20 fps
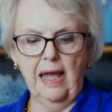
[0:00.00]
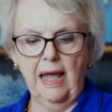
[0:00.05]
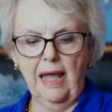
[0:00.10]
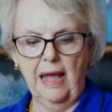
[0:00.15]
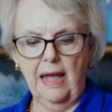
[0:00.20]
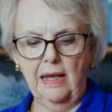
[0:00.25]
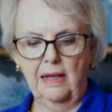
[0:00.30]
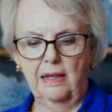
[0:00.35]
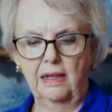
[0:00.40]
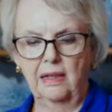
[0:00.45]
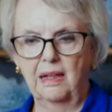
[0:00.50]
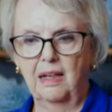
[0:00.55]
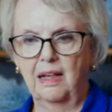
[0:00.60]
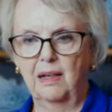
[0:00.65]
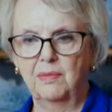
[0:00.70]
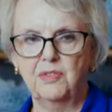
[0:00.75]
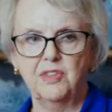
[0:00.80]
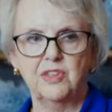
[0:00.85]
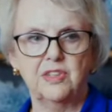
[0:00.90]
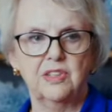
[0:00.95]
And
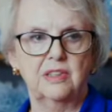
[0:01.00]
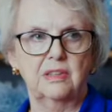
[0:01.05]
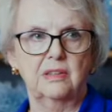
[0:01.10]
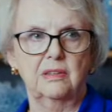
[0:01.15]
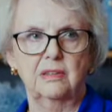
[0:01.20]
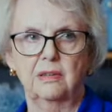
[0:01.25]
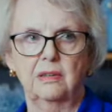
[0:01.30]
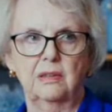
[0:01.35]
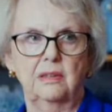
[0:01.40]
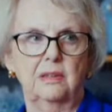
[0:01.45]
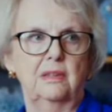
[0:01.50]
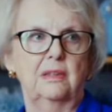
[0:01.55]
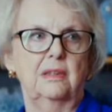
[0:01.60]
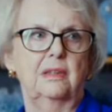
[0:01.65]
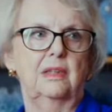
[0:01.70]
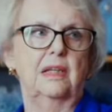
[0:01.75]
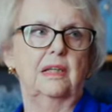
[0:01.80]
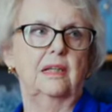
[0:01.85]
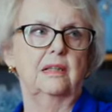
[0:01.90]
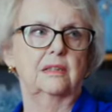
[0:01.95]
I'm just
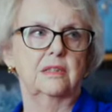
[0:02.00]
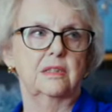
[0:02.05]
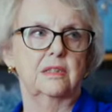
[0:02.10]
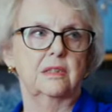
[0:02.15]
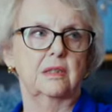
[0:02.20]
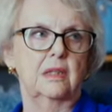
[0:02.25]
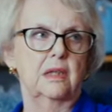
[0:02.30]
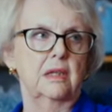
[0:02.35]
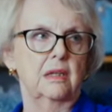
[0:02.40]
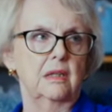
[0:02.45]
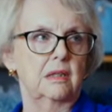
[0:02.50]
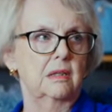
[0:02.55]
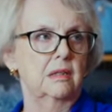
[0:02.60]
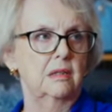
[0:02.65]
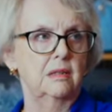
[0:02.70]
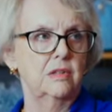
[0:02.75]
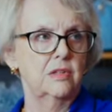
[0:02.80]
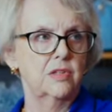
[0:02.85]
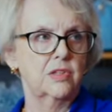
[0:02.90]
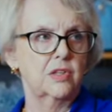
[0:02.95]
like a slug.
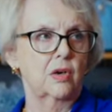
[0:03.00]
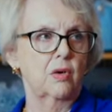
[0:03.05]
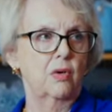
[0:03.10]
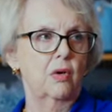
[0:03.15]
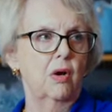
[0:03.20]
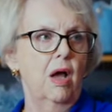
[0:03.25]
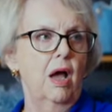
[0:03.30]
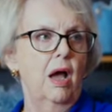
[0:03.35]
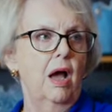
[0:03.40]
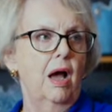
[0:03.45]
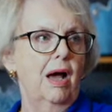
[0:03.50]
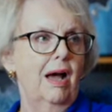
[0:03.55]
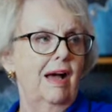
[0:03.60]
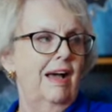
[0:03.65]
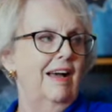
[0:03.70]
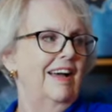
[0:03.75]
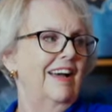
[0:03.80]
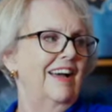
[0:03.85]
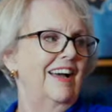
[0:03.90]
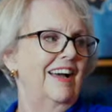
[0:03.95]
So,
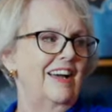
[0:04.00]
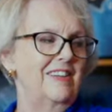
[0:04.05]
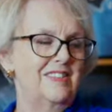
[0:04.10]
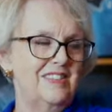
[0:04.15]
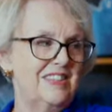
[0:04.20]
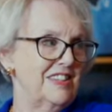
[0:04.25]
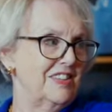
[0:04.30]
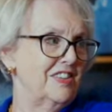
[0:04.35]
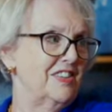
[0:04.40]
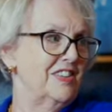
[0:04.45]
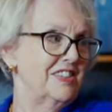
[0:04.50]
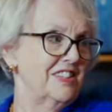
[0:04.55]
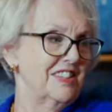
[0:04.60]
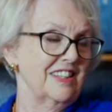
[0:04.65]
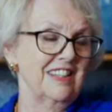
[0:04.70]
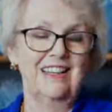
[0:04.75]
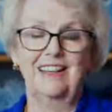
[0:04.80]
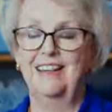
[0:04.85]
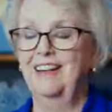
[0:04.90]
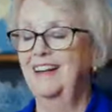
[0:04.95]

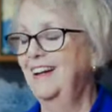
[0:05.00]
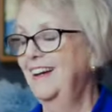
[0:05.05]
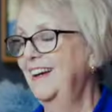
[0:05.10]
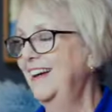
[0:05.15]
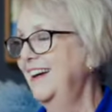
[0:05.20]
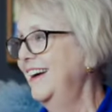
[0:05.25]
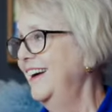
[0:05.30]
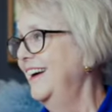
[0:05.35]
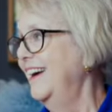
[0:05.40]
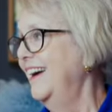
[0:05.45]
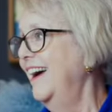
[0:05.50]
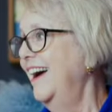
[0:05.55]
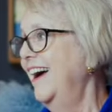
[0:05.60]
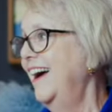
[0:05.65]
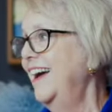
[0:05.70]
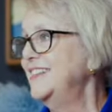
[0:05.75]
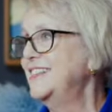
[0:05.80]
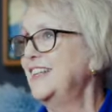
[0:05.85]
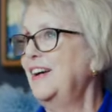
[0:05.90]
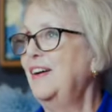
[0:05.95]
seriously,
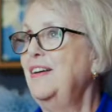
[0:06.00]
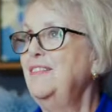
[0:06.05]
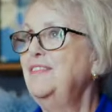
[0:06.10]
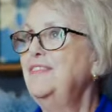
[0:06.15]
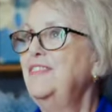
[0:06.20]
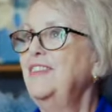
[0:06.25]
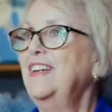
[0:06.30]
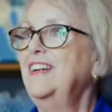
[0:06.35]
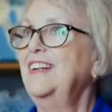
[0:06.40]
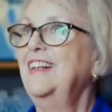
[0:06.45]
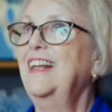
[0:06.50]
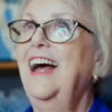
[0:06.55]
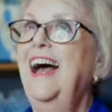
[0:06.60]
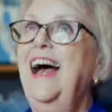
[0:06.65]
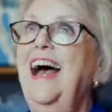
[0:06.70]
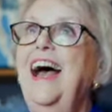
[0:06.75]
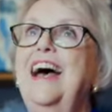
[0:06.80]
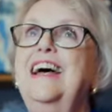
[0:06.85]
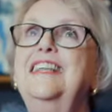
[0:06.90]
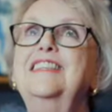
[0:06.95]
that's how I feel.
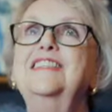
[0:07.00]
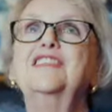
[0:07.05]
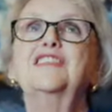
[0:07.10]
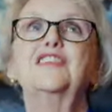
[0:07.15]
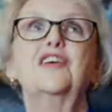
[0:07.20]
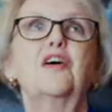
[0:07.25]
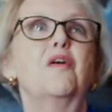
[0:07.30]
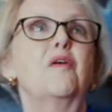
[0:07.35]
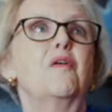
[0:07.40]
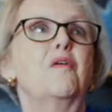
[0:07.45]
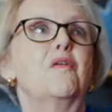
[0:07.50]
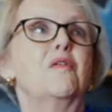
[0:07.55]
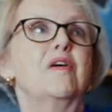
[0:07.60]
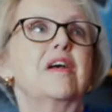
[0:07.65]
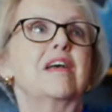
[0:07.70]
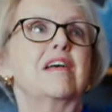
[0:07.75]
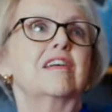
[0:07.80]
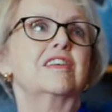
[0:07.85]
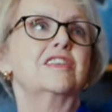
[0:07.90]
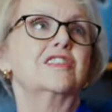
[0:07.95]
And so,
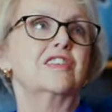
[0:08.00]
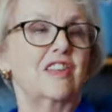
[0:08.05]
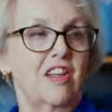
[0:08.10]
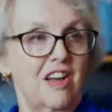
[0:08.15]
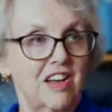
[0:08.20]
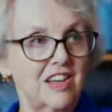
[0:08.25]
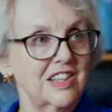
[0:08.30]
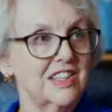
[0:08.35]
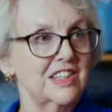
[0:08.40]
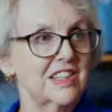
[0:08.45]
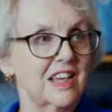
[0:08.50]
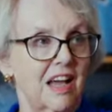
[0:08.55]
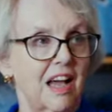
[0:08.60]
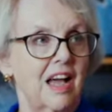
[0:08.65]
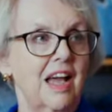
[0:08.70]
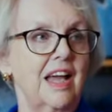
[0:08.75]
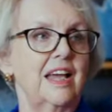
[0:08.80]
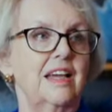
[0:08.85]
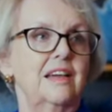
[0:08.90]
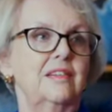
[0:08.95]
as long as
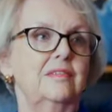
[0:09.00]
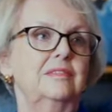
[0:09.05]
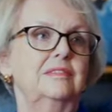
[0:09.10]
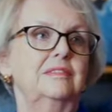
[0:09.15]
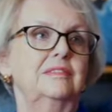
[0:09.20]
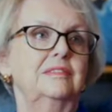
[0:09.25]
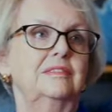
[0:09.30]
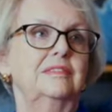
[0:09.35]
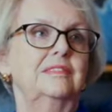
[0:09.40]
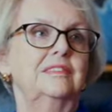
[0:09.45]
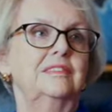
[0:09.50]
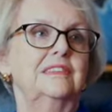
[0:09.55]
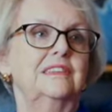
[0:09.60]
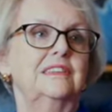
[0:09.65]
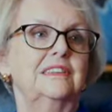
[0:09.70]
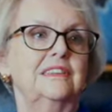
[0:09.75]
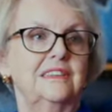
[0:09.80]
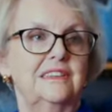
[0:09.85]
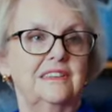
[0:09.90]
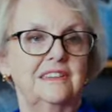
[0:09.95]
I
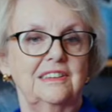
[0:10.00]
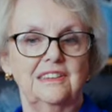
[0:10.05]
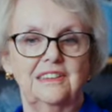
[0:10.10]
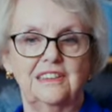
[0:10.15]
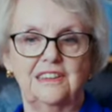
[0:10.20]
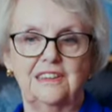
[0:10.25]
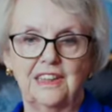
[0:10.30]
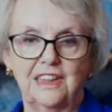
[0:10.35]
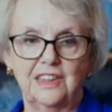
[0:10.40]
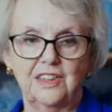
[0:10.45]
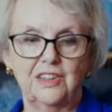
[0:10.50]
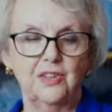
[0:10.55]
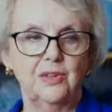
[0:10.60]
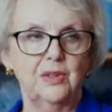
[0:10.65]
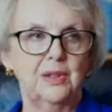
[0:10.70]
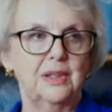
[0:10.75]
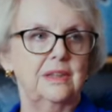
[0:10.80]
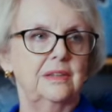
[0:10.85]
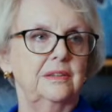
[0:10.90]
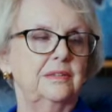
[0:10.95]
stick
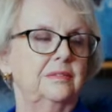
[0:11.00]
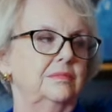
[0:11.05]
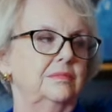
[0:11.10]
to it,